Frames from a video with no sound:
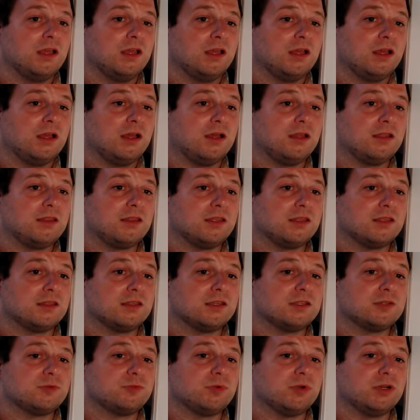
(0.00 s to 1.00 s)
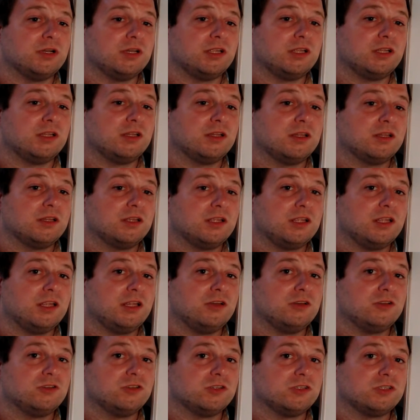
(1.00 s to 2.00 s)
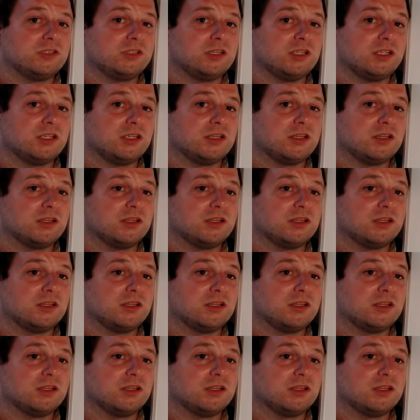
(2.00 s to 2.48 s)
I think that's pretty interesting.